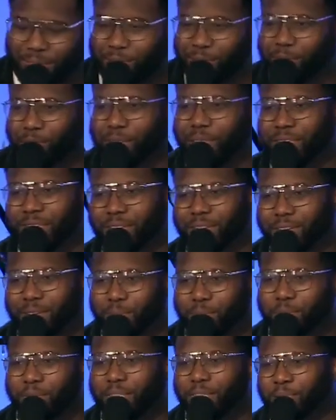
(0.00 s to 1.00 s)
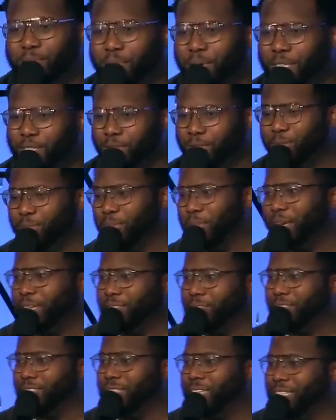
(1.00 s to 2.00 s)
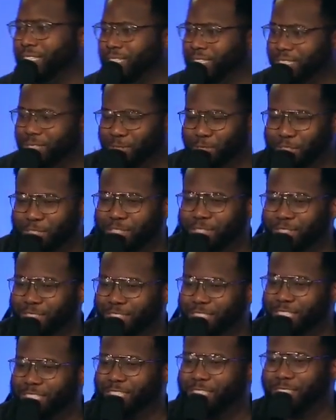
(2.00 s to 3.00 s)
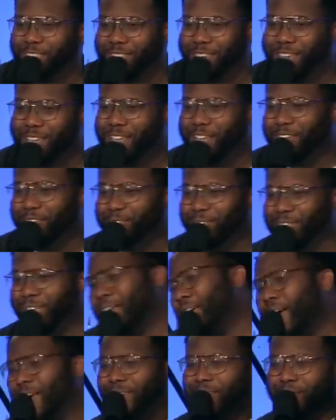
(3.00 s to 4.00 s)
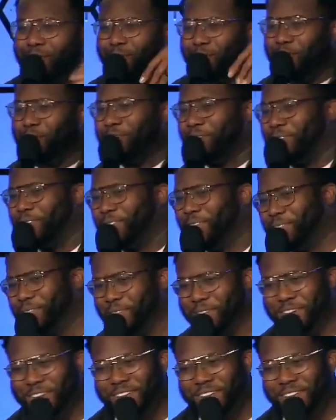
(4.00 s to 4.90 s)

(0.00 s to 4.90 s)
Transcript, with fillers: be the be the muscle. Pastor Jason was just was like, oh, let them do whatever they want.